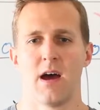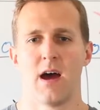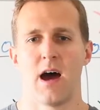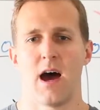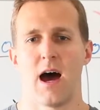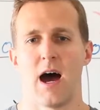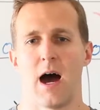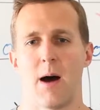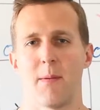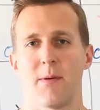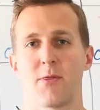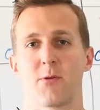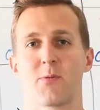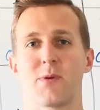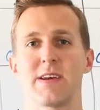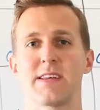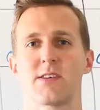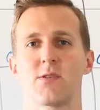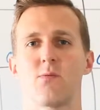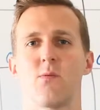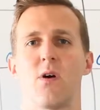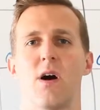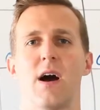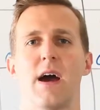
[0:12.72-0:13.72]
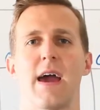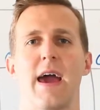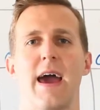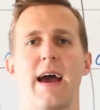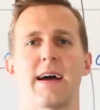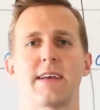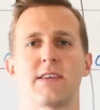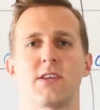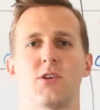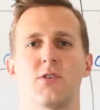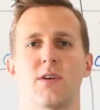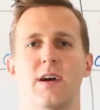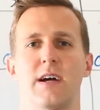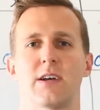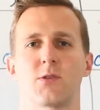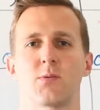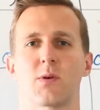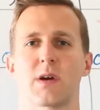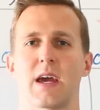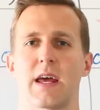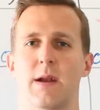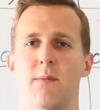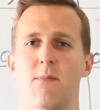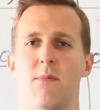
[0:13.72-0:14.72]
And the reason why I asked you guys
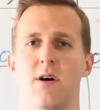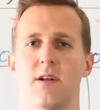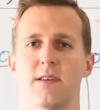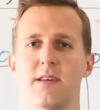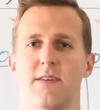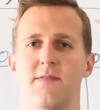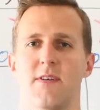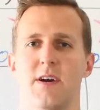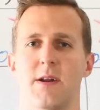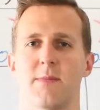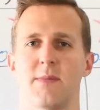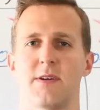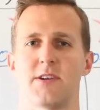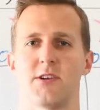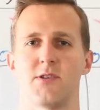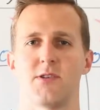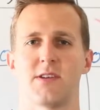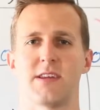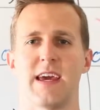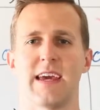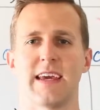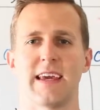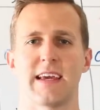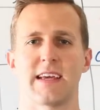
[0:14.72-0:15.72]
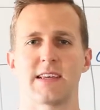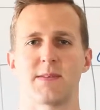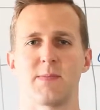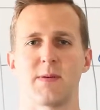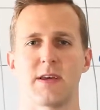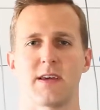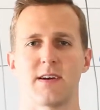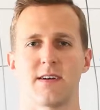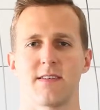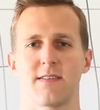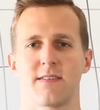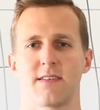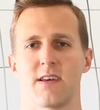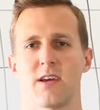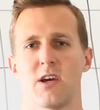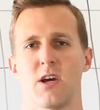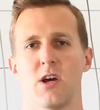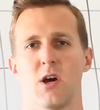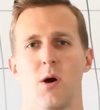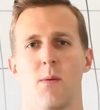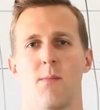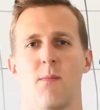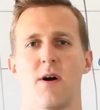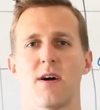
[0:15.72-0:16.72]
what kind of multivitamins you take is because
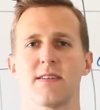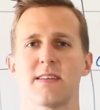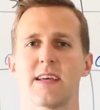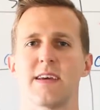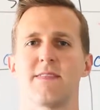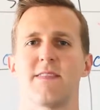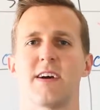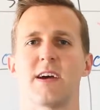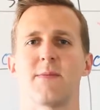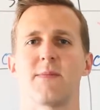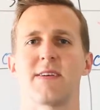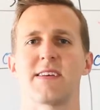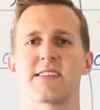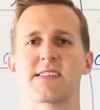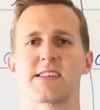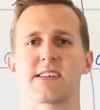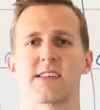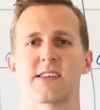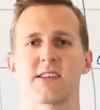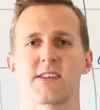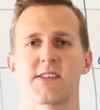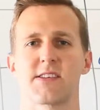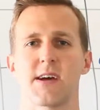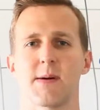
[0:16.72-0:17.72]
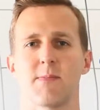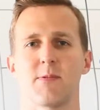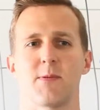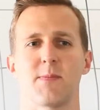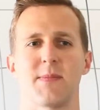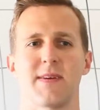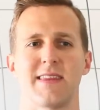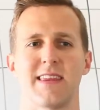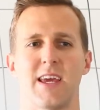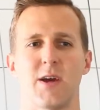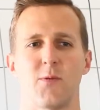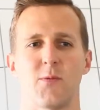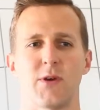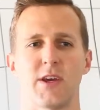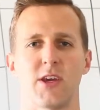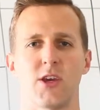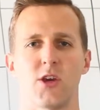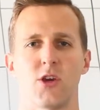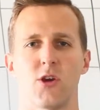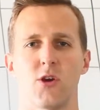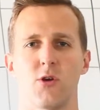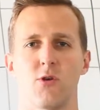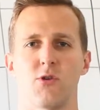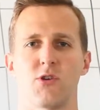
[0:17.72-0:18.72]
multivitamins is a supplement that we
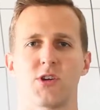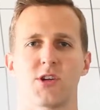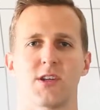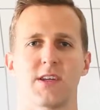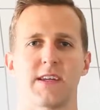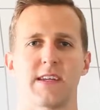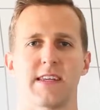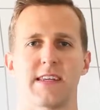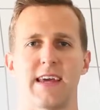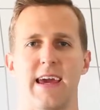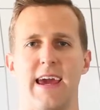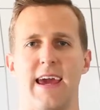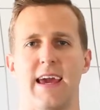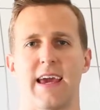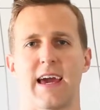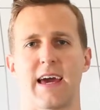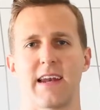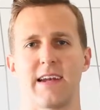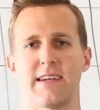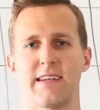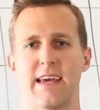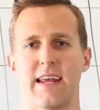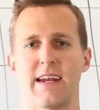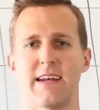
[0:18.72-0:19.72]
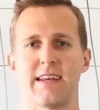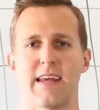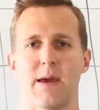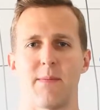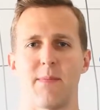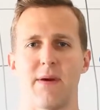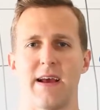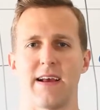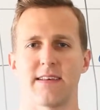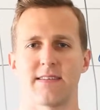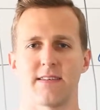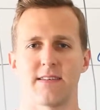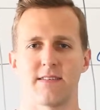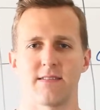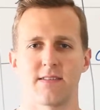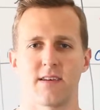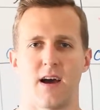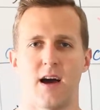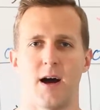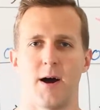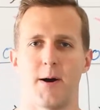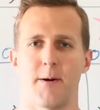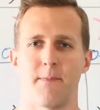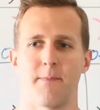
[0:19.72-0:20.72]
usually take on a day-to-day basis.
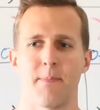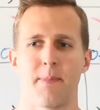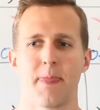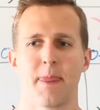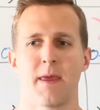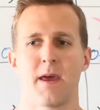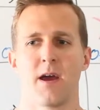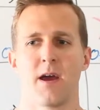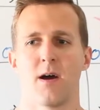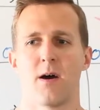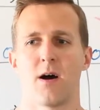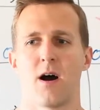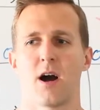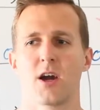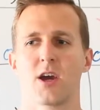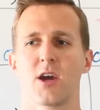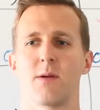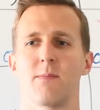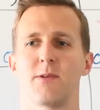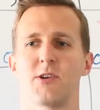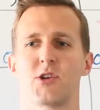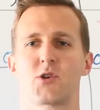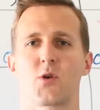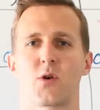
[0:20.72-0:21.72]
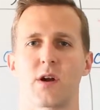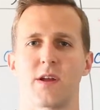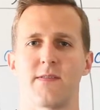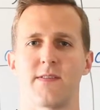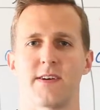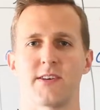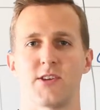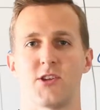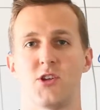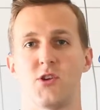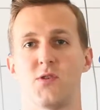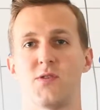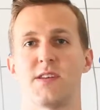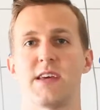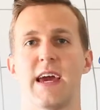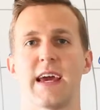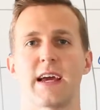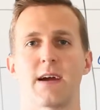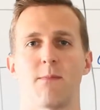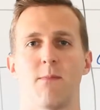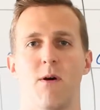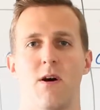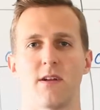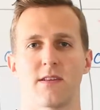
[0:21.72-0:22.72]
A good majority of us do
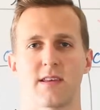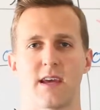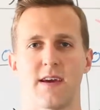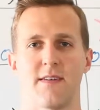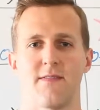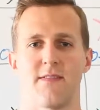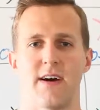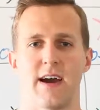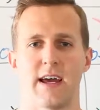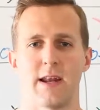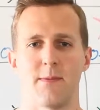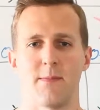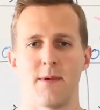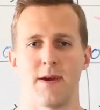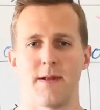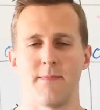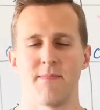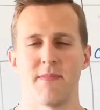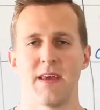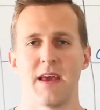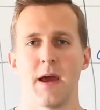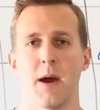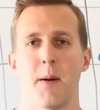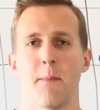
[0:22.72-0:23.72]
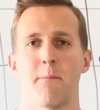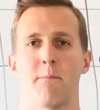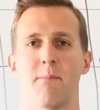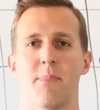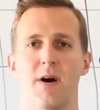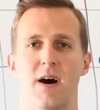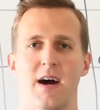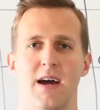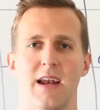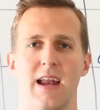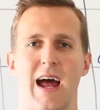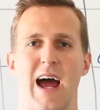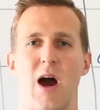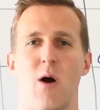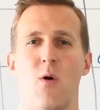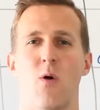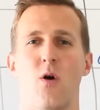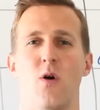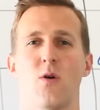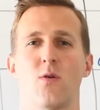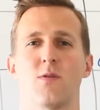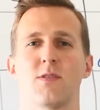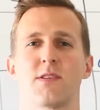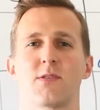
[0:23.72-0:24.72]
take a multivitamin, but I
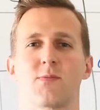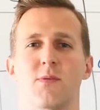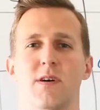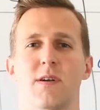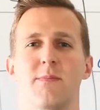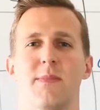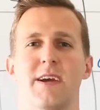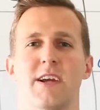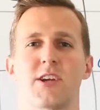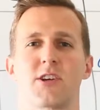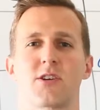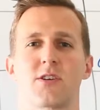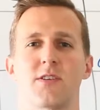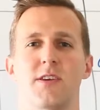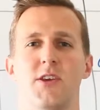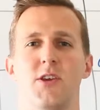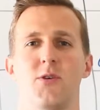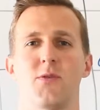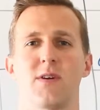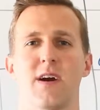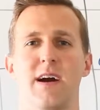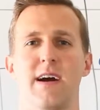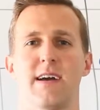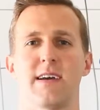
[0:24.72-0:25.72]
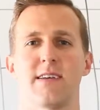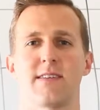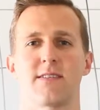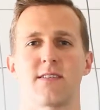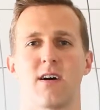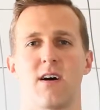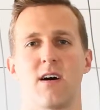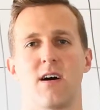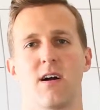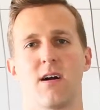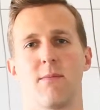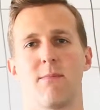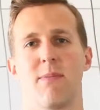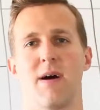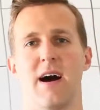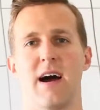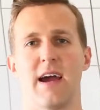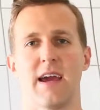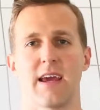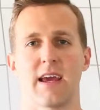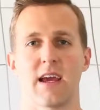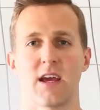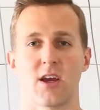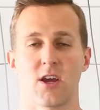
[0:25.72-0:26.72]
always want to make sure that you guys are
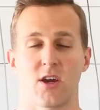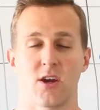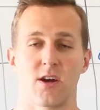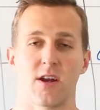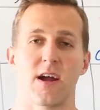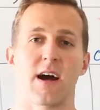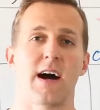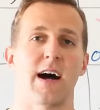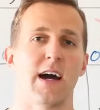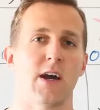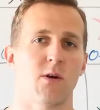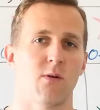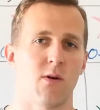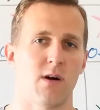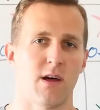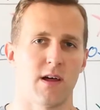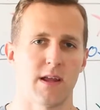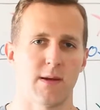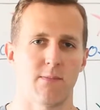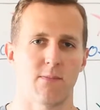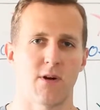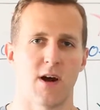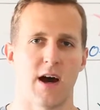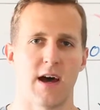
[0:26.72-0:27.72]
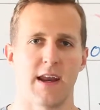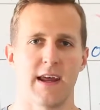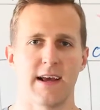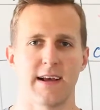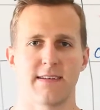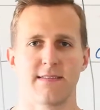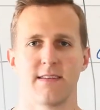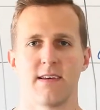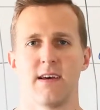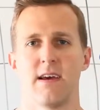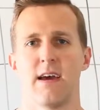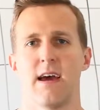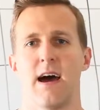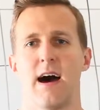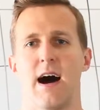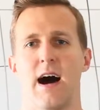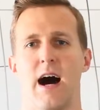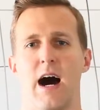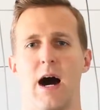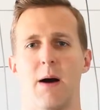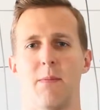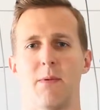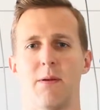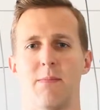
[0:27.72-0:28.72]
buying good high-quality products
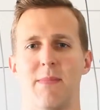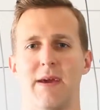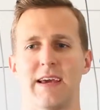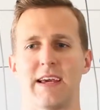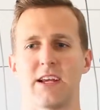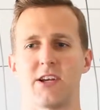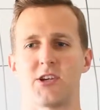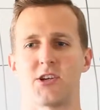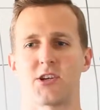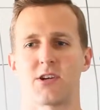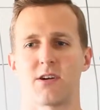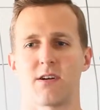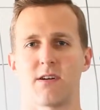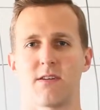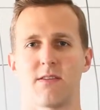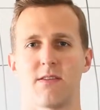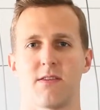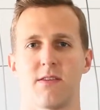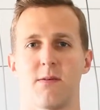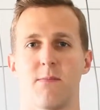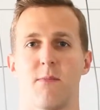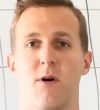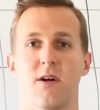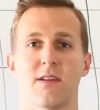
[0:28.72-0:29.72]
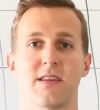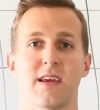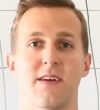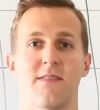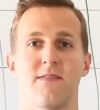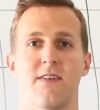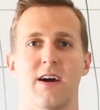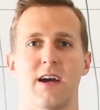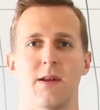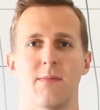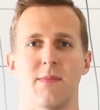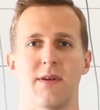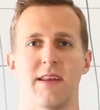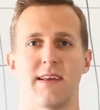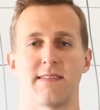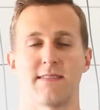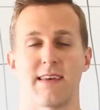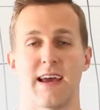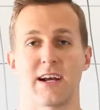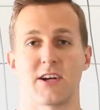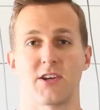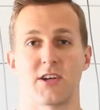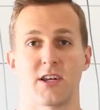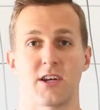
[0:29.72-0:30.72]
and making sure the multivitamin is
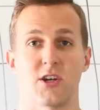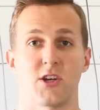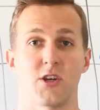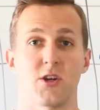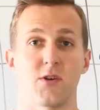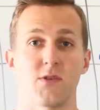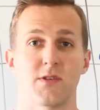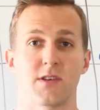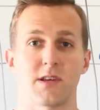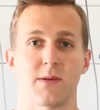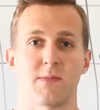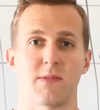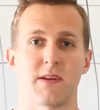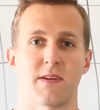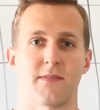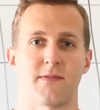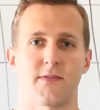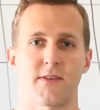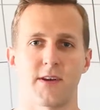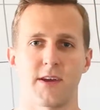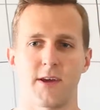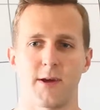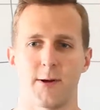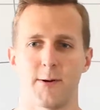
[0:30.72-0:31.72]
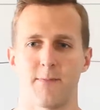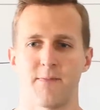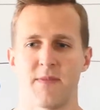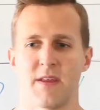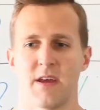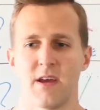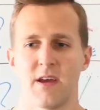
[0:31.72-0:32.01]
actually going to do something for you.